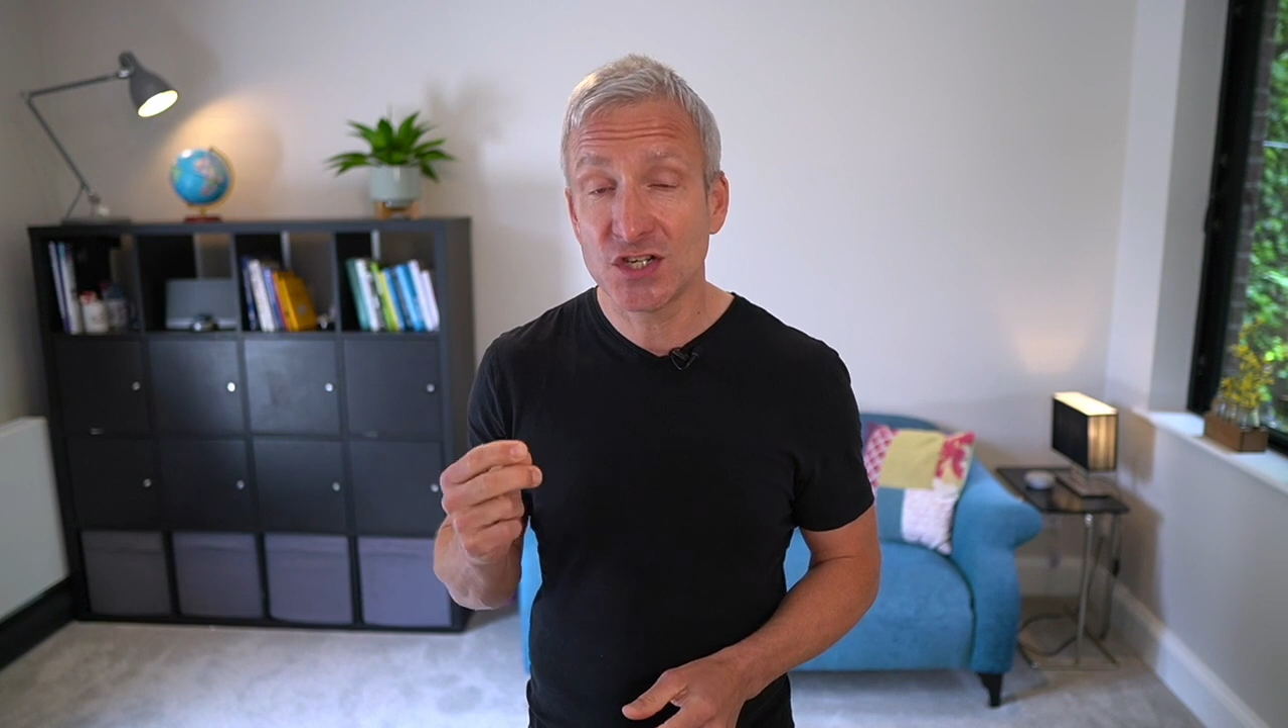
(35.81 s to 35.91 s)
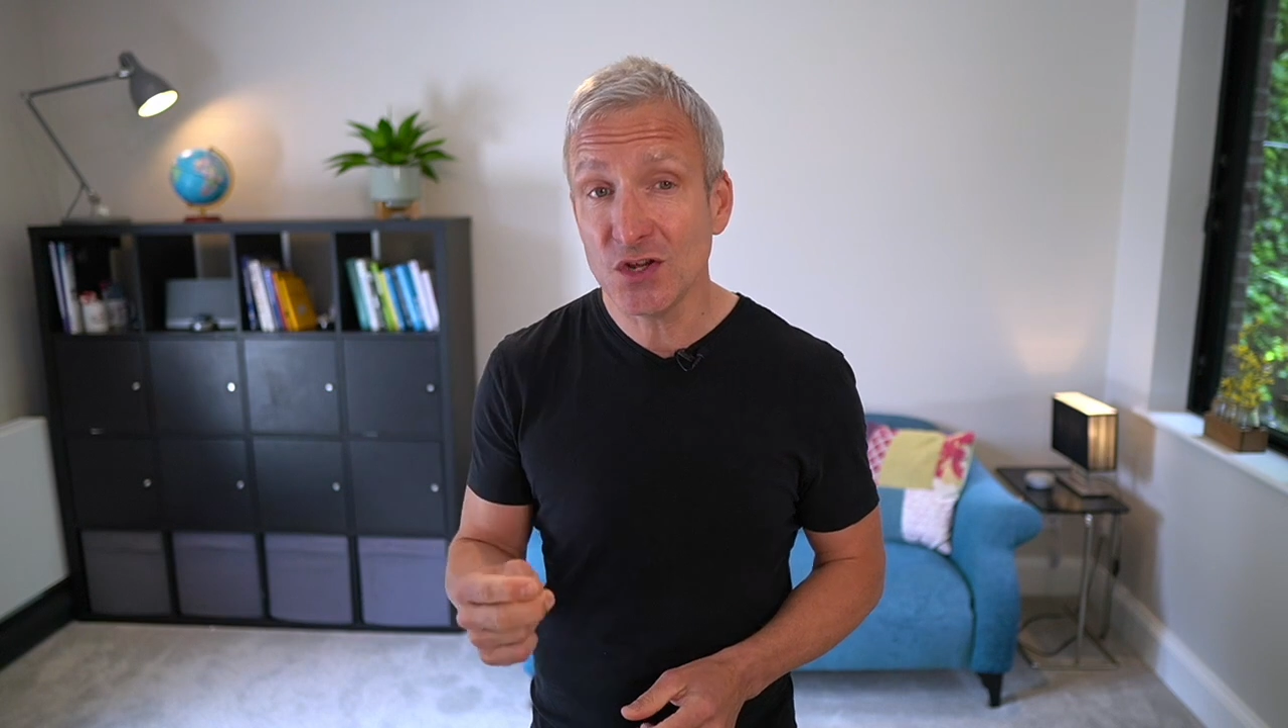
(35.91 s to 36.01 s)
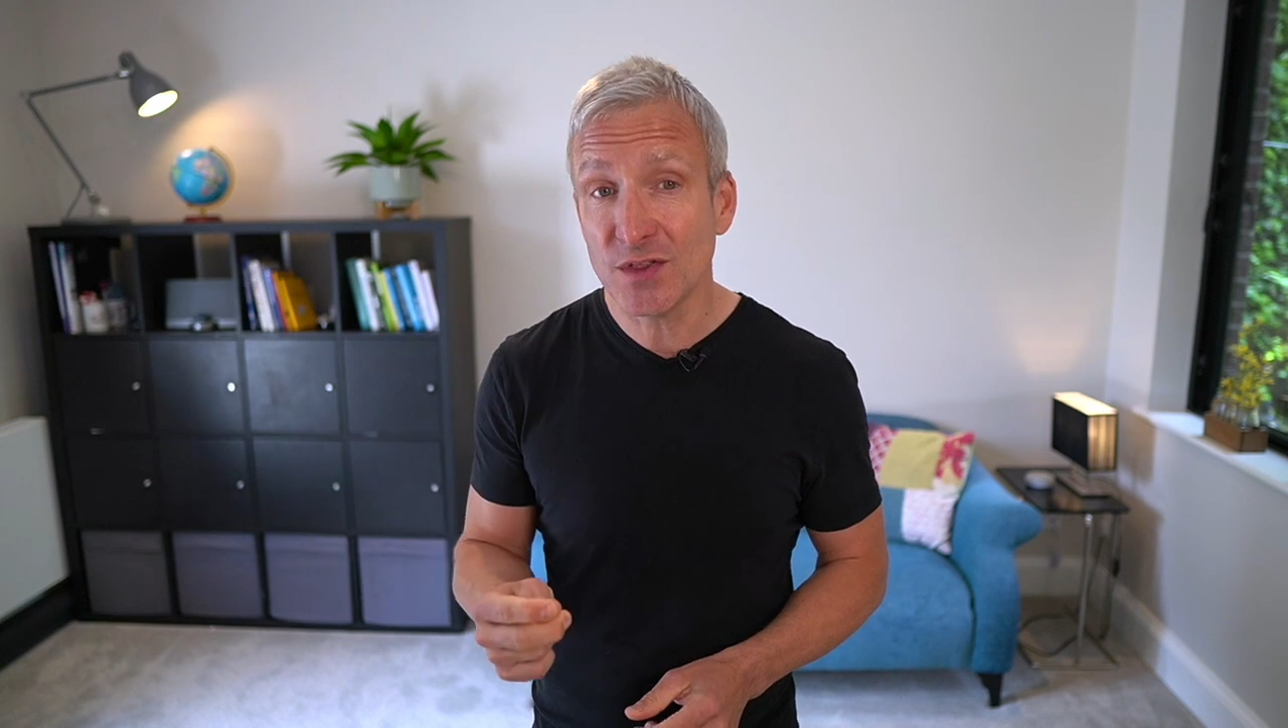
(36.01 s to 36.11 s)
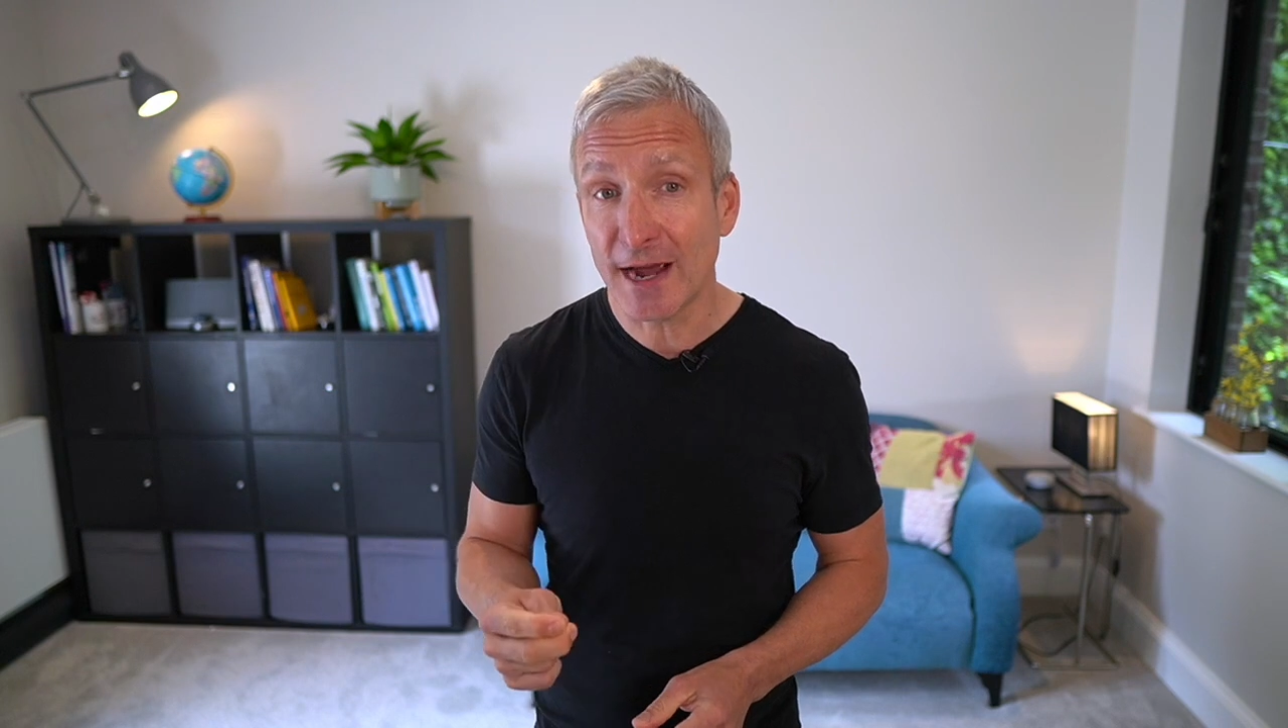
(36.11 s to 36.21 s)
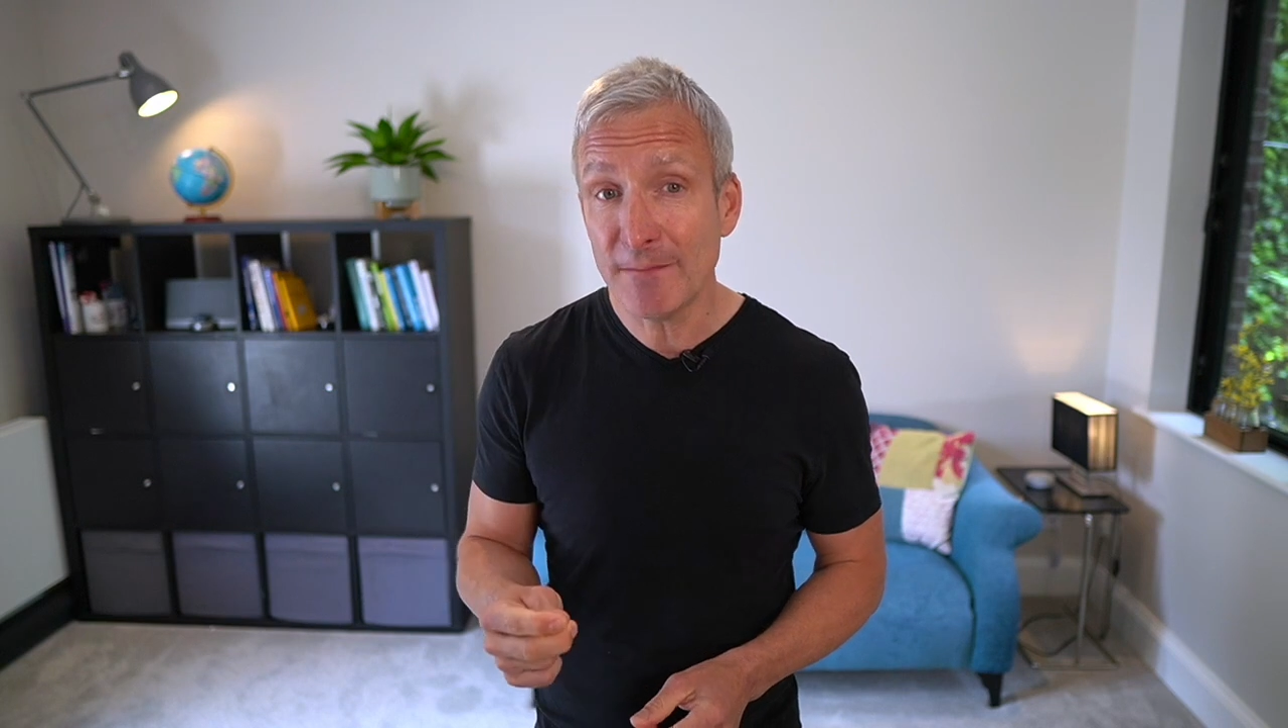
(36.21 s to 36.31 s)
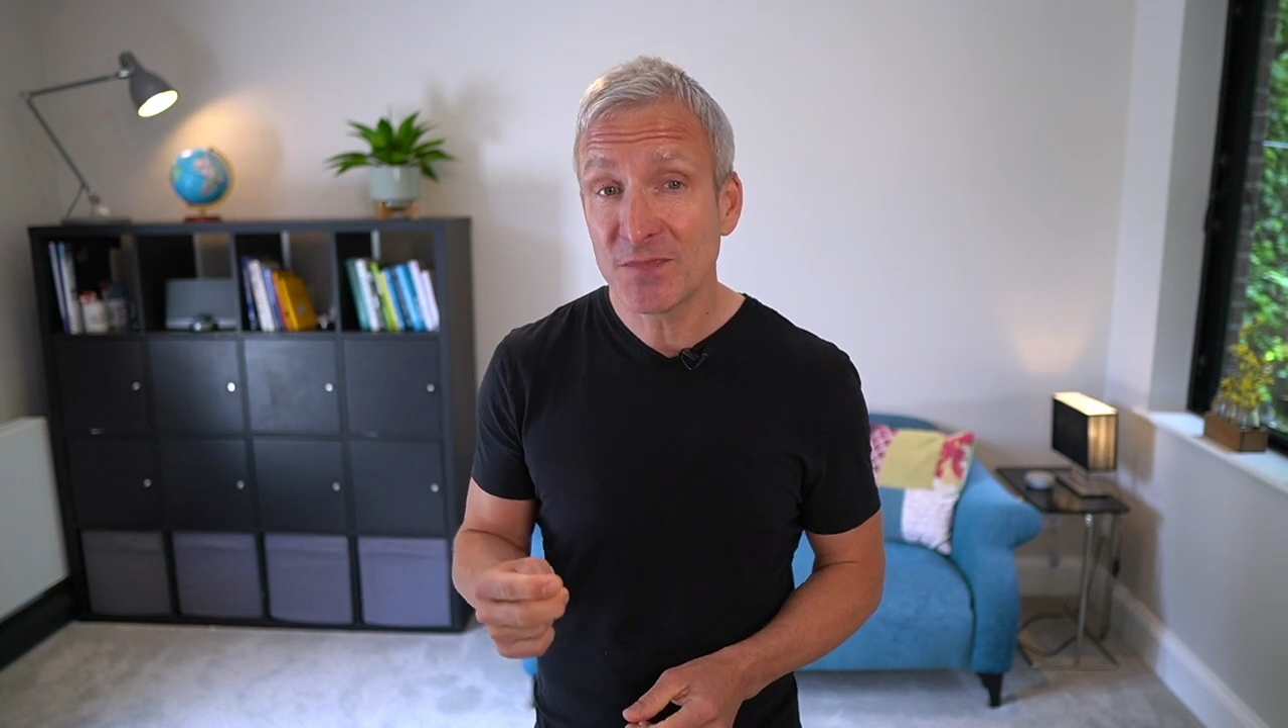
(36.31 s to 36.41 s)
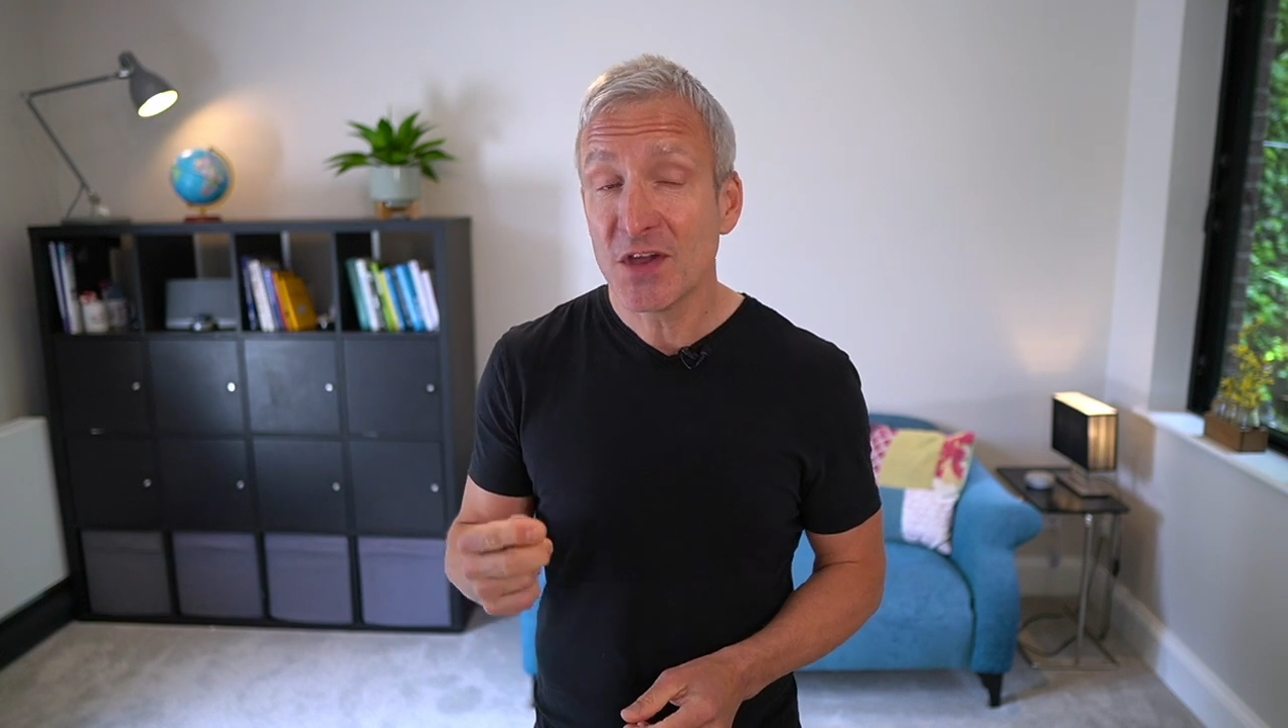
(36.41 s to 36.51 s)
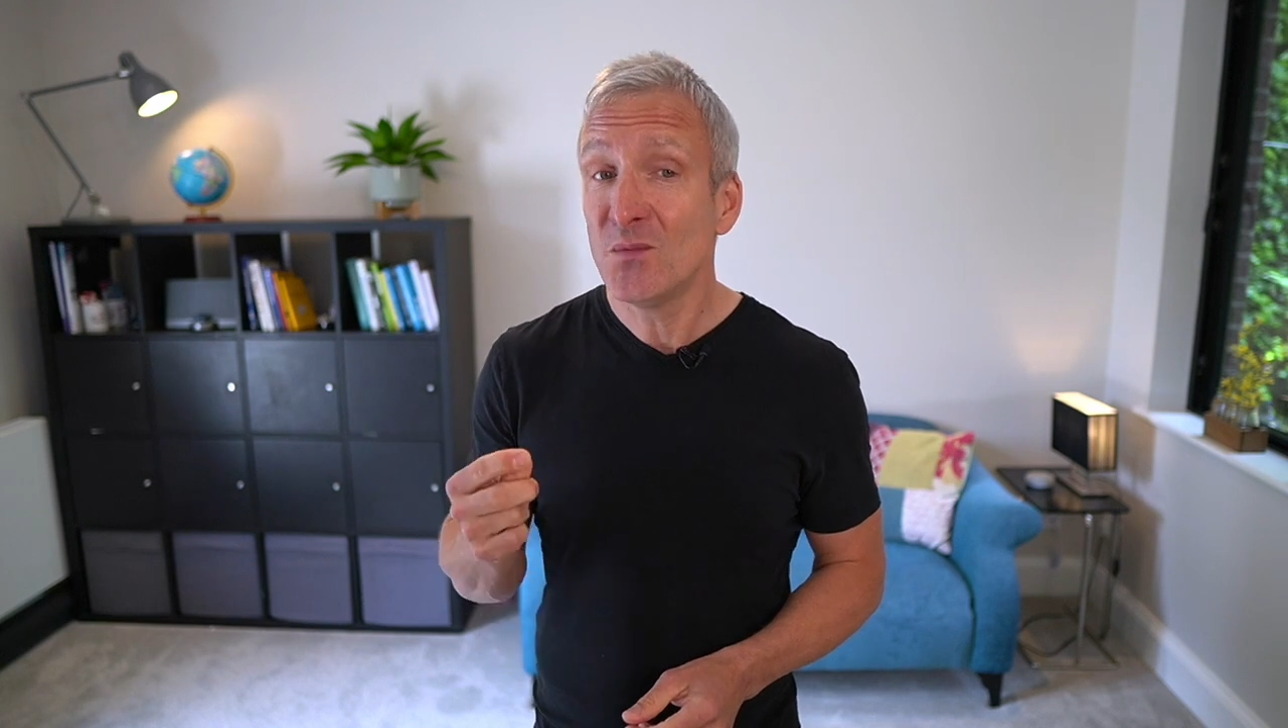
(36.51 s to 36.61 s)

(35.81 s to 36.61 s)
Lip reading: do that,